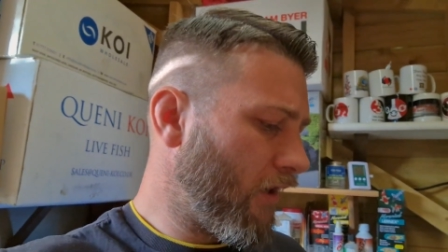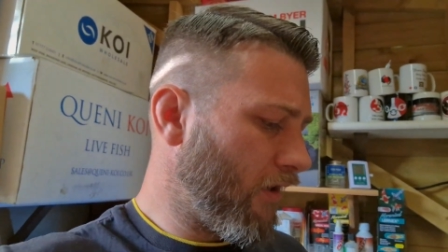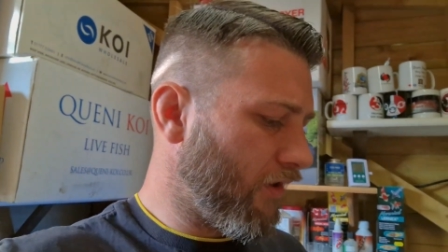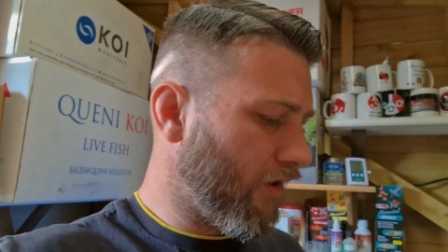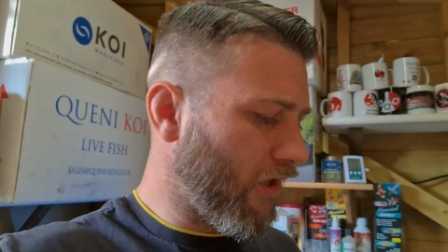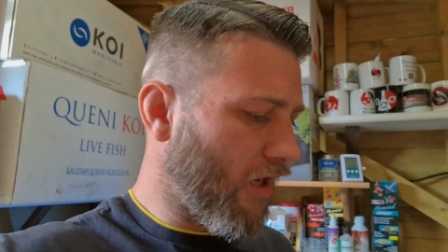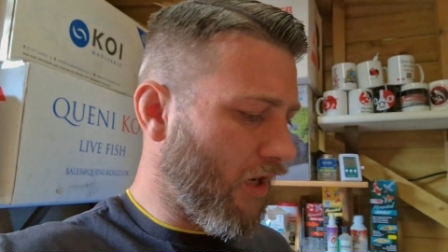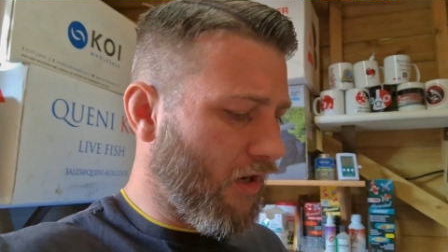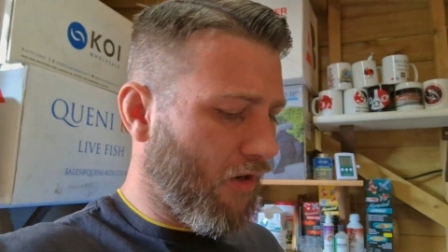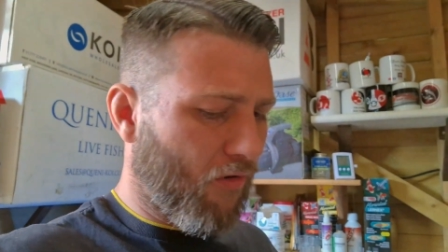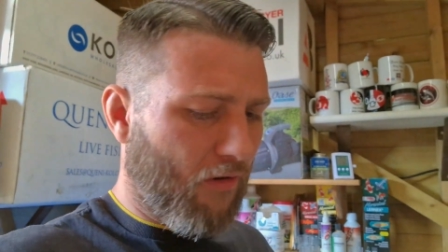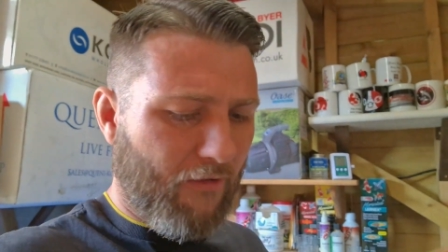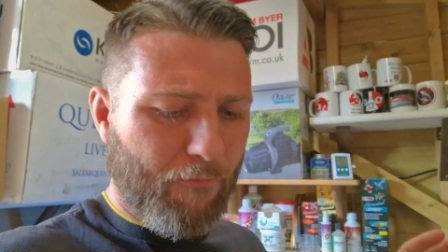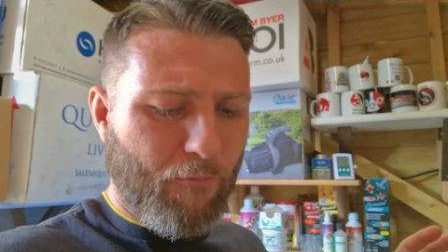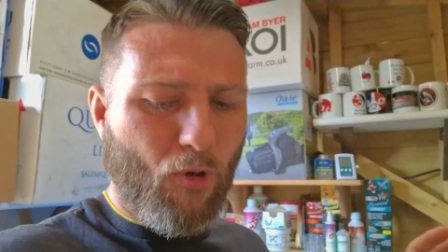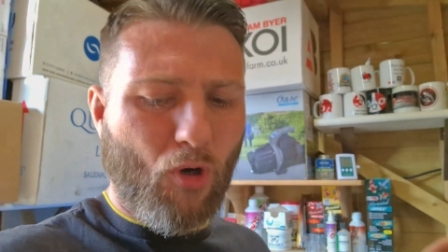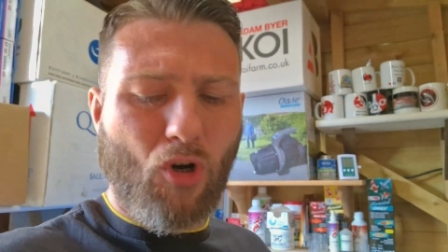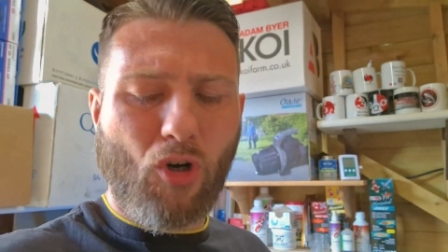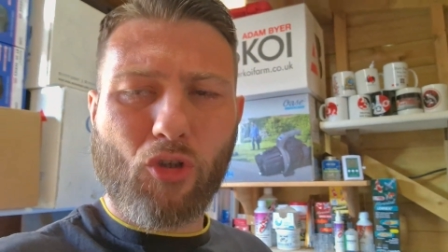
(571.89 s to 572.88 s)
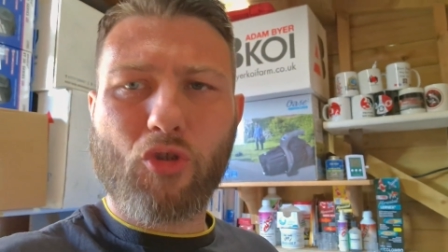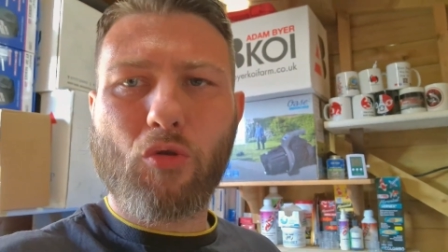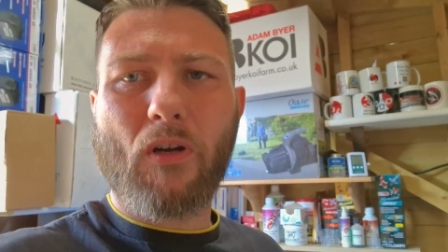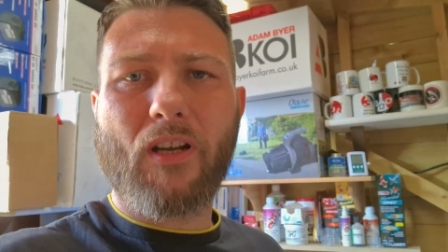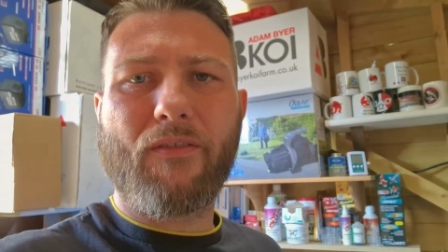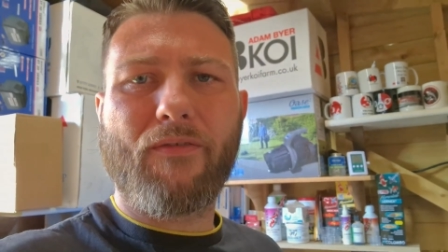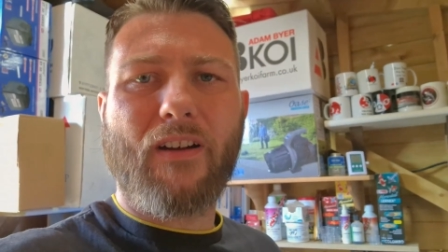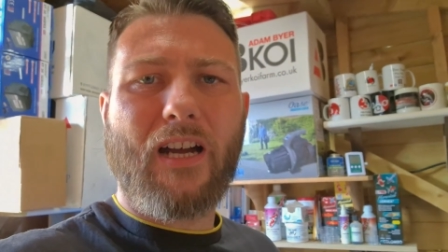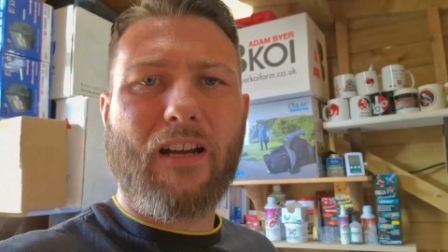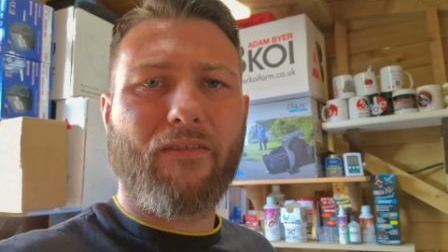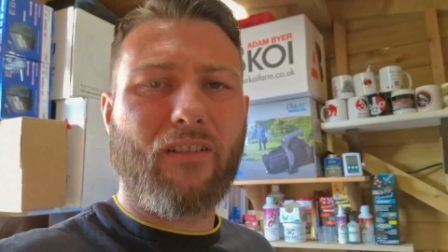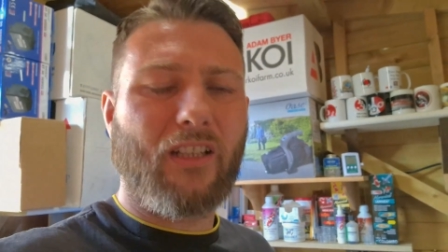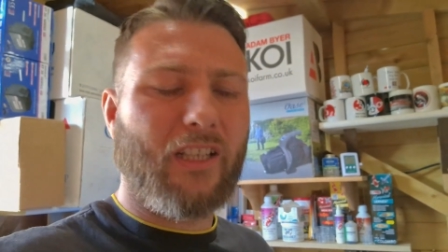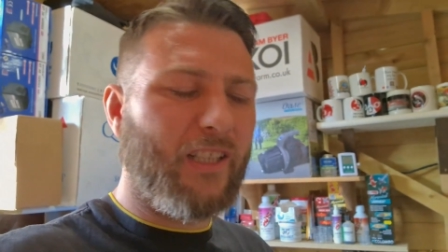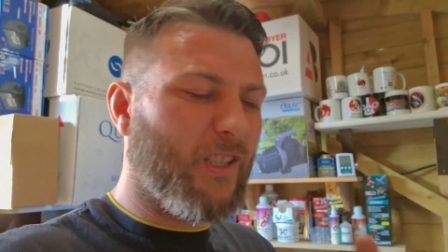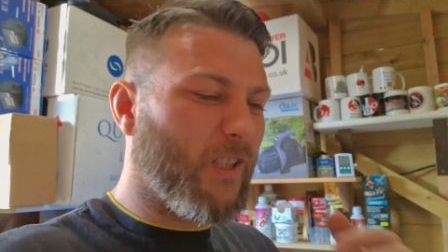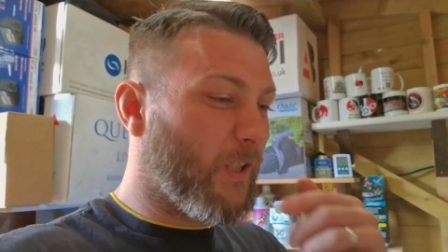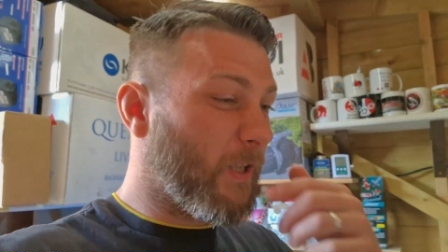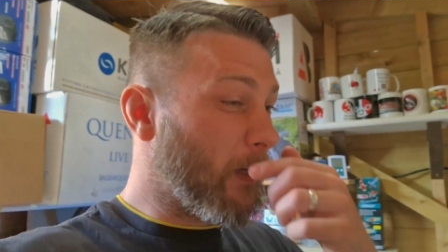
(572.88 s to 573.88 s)
So I've put all 25
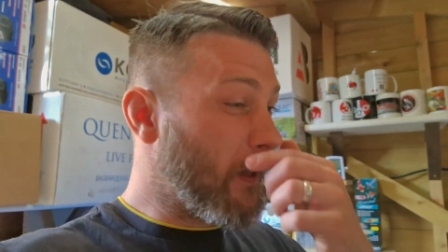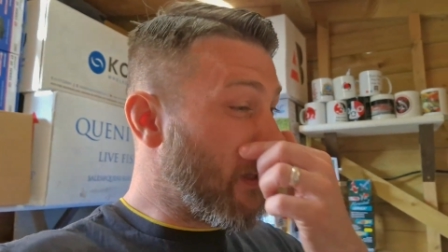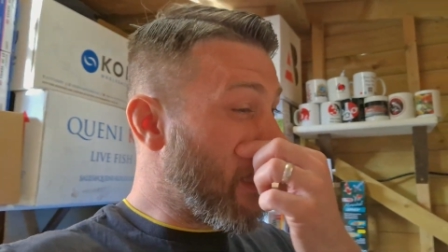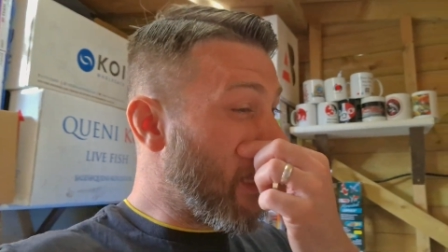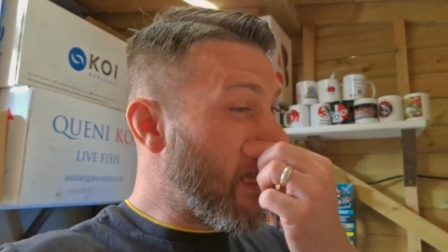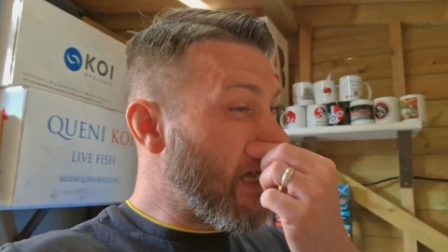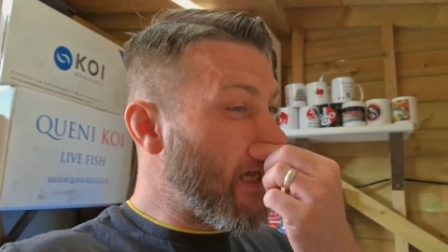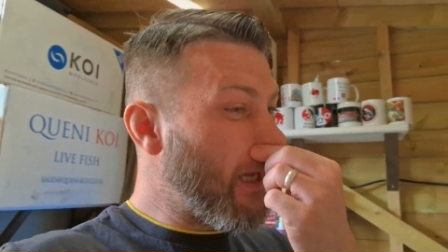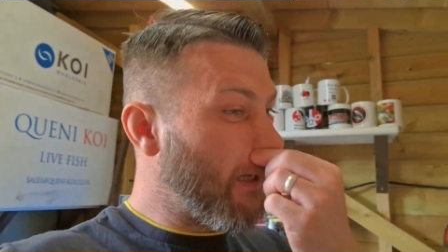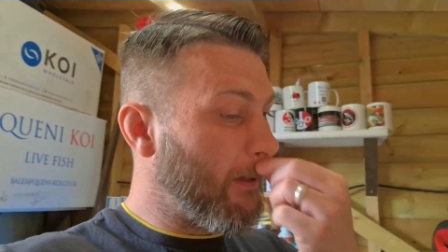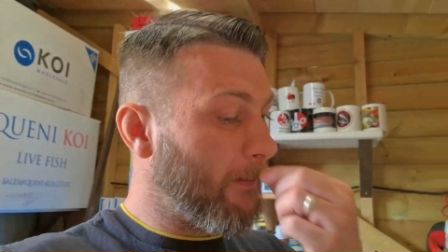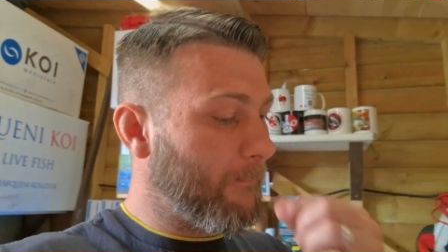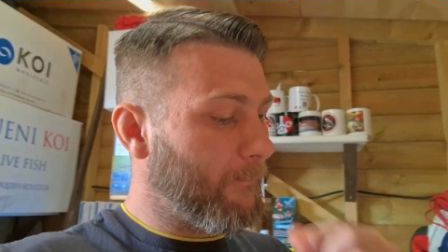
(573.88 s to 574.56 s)
litres in there,